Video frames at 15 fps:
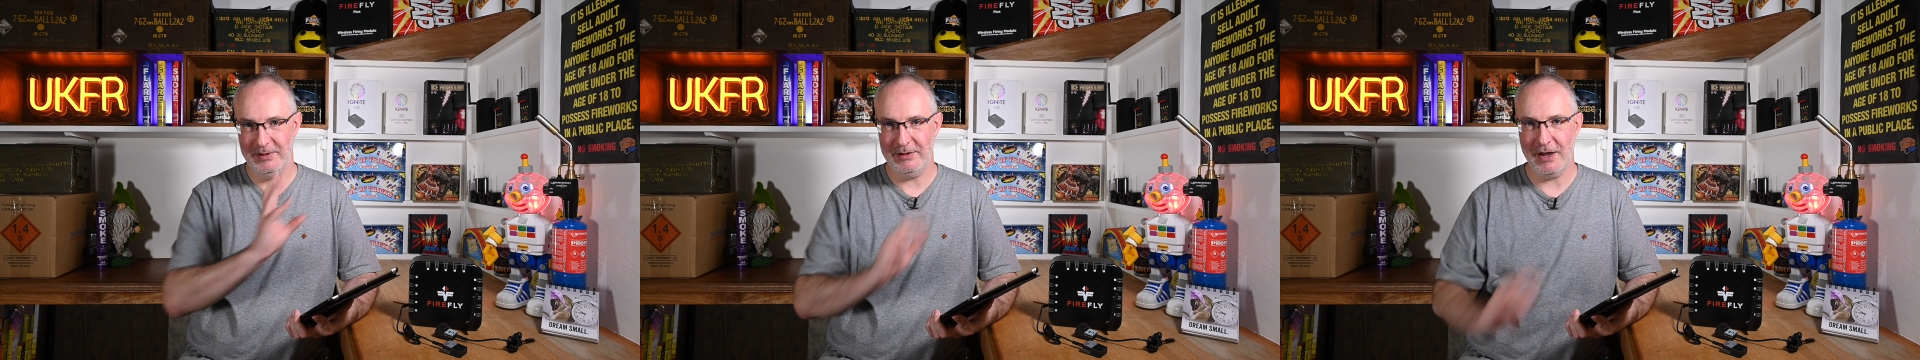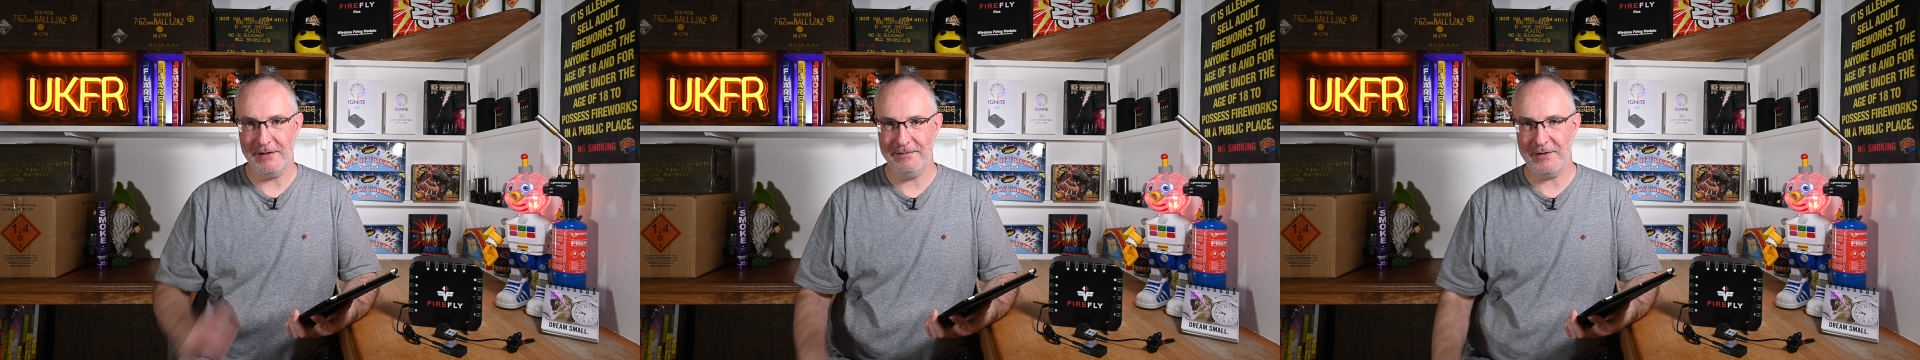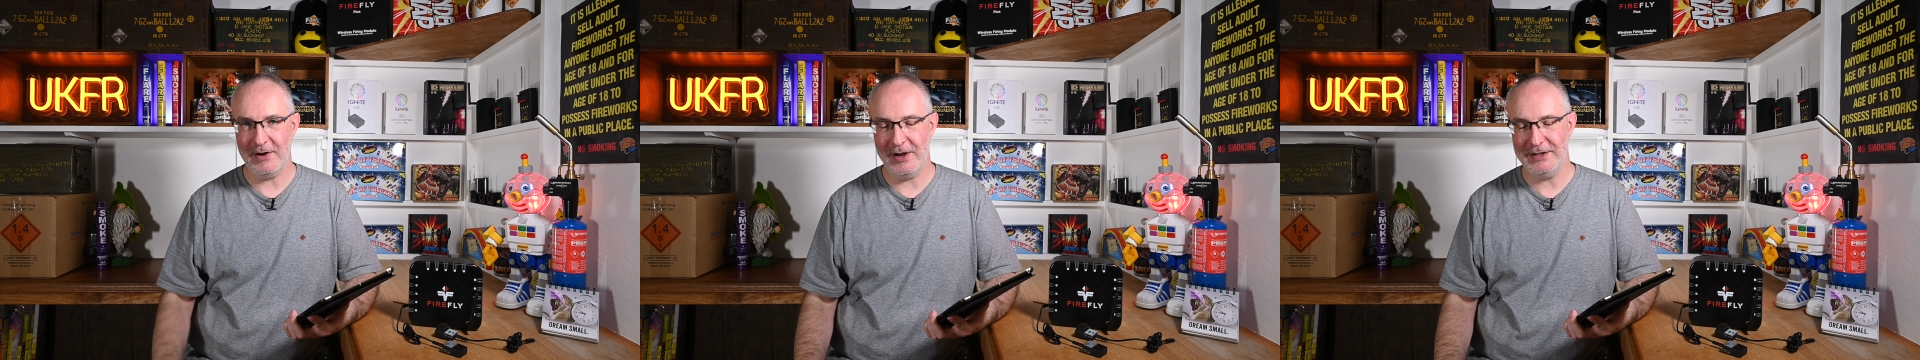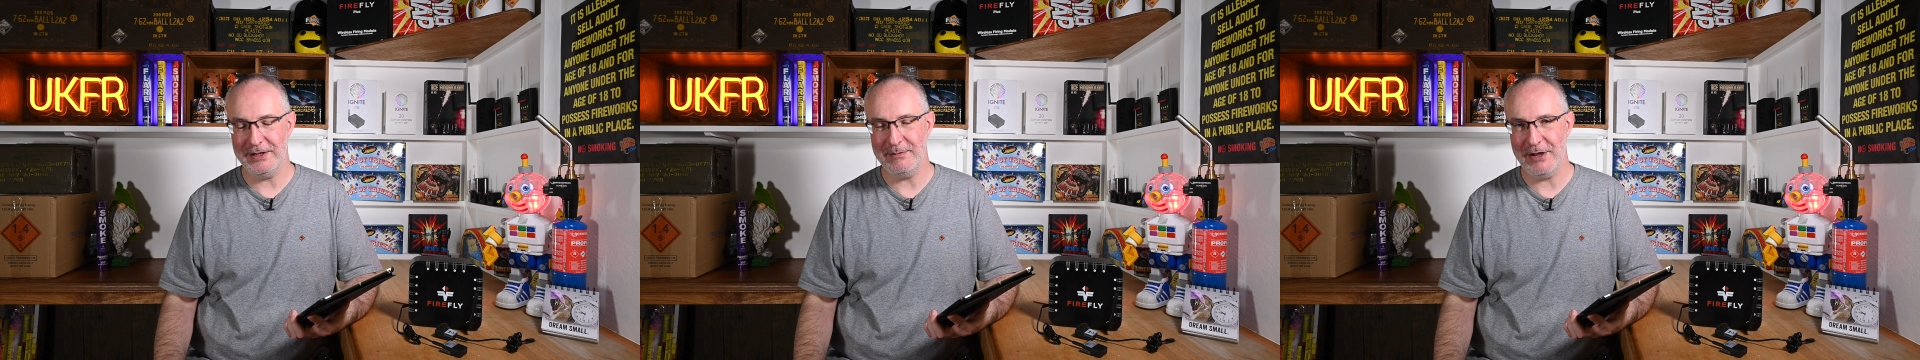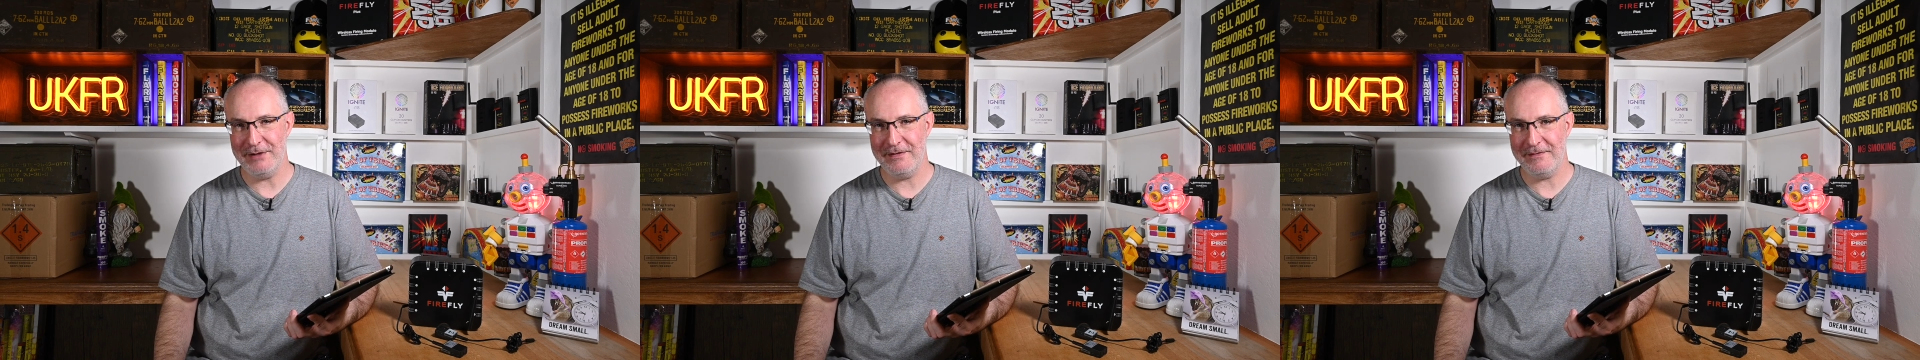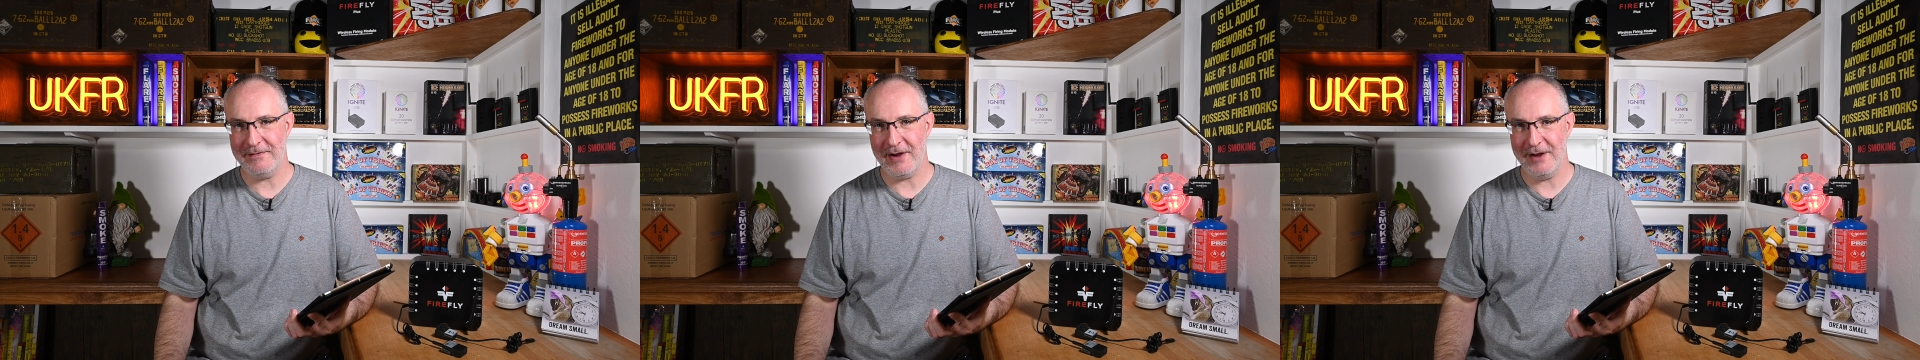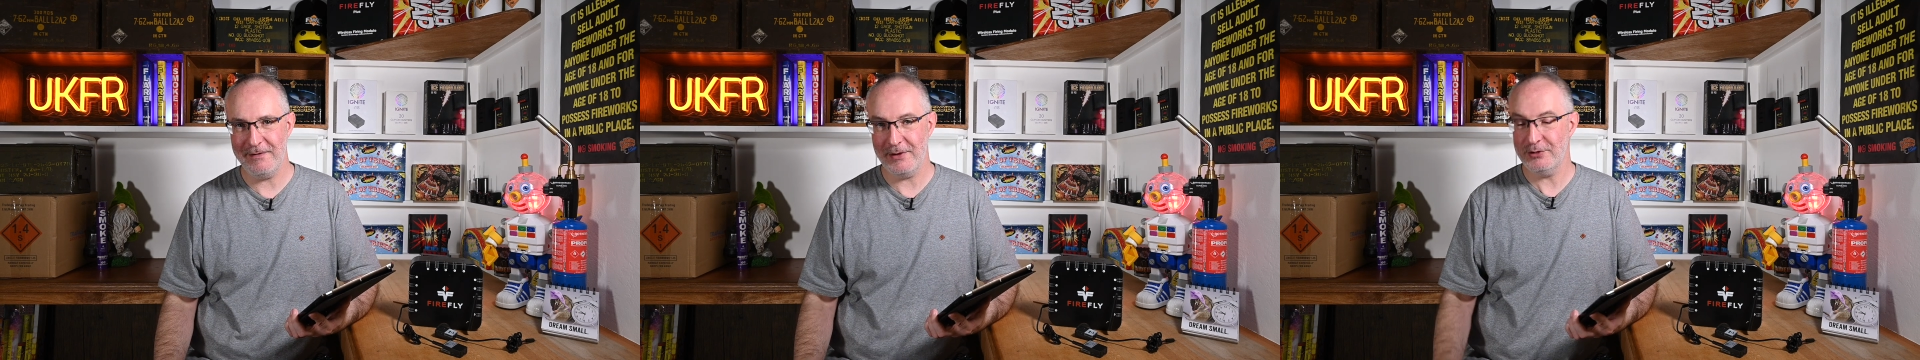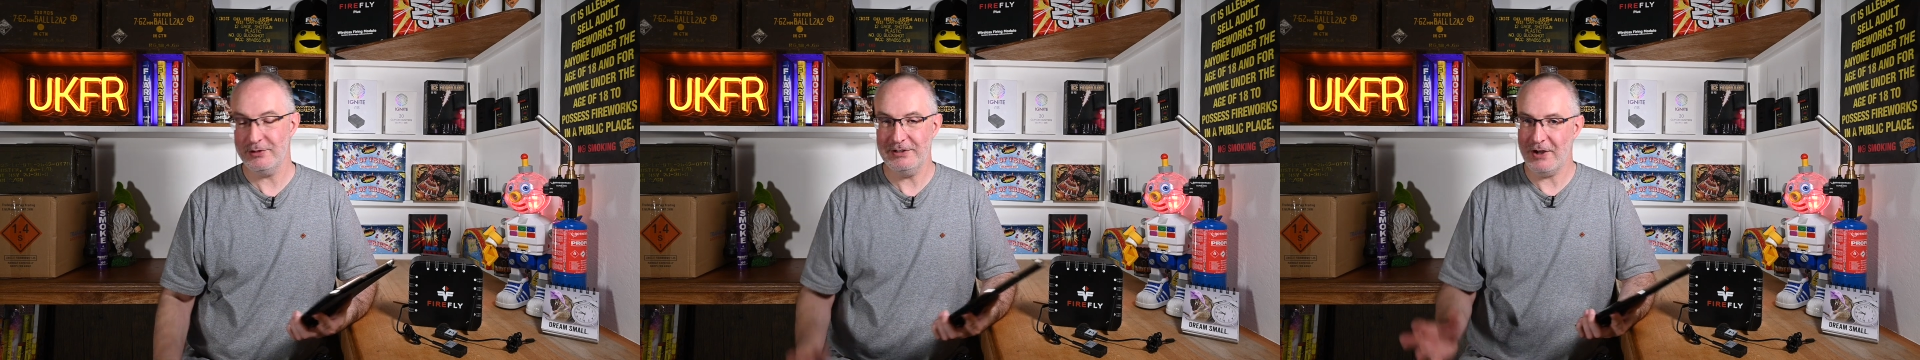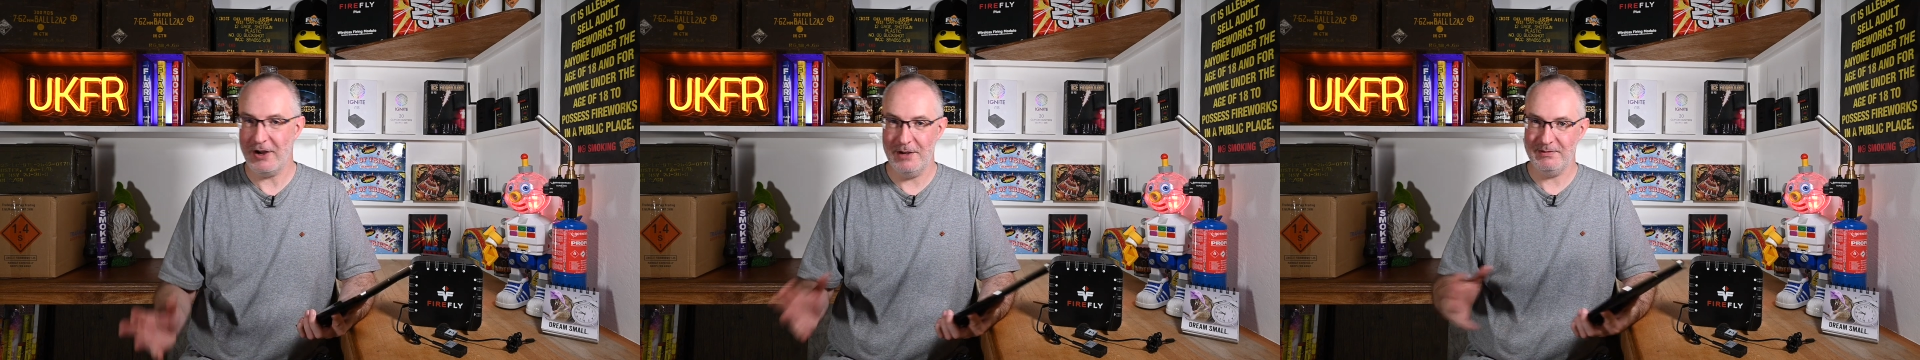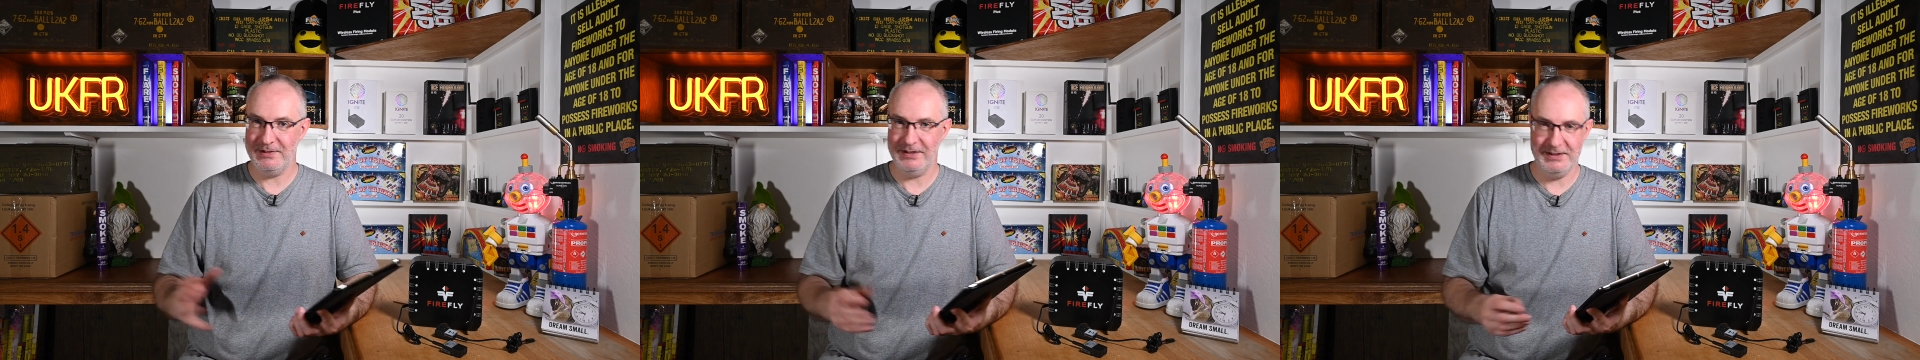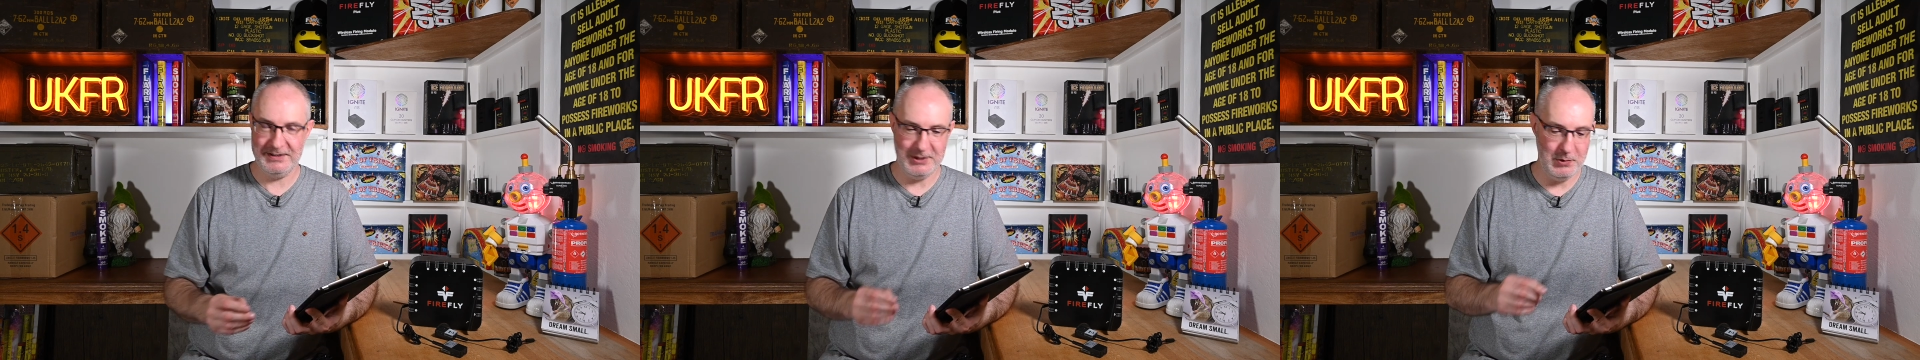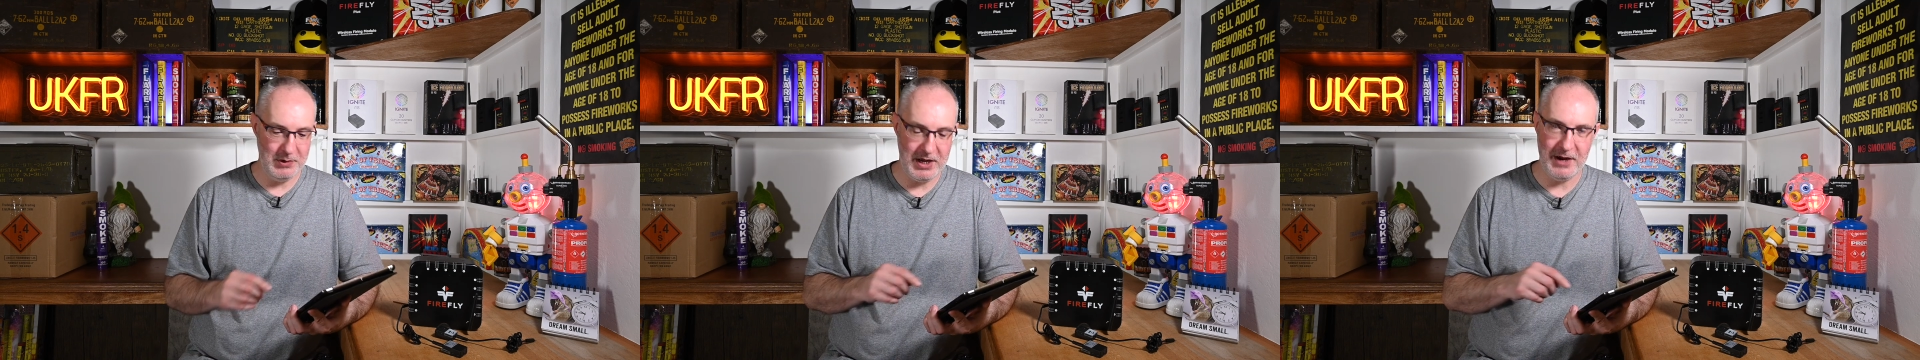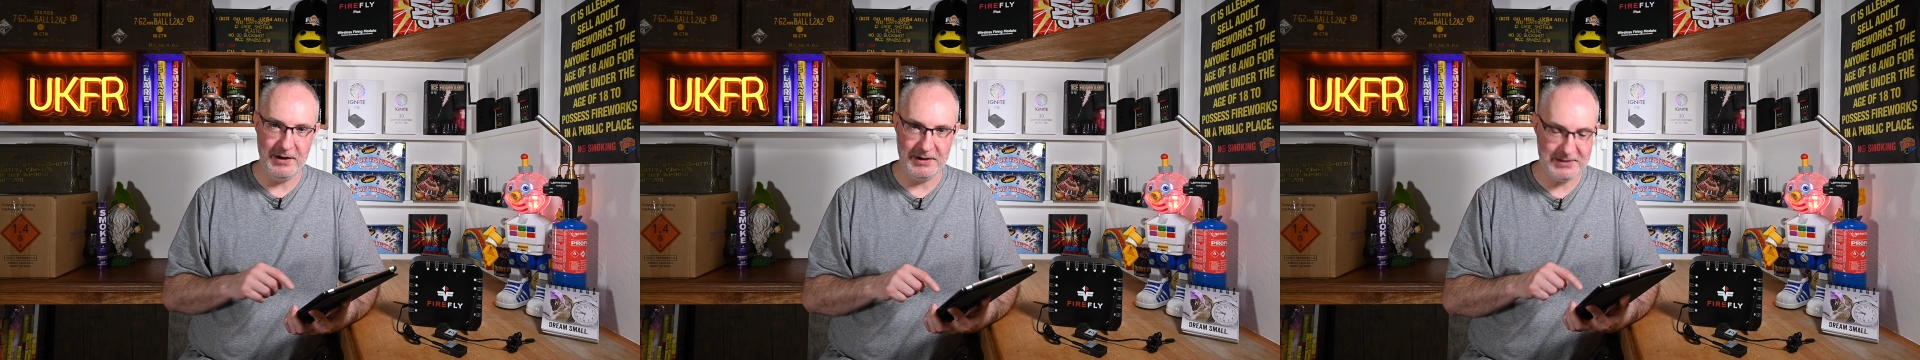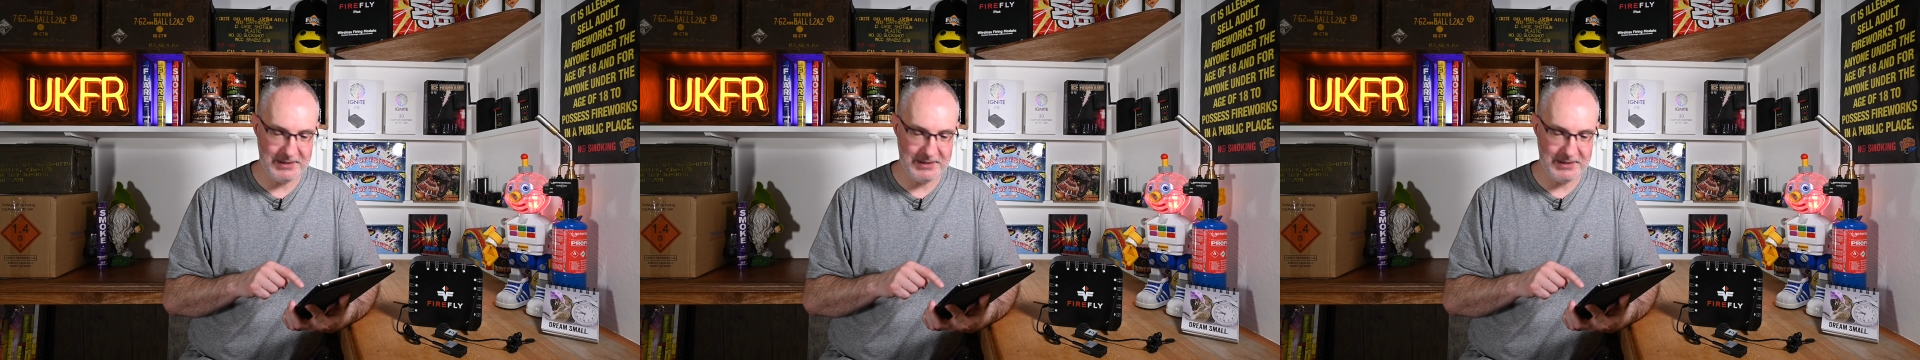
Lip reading: I've fired them over 500 times and they're still going,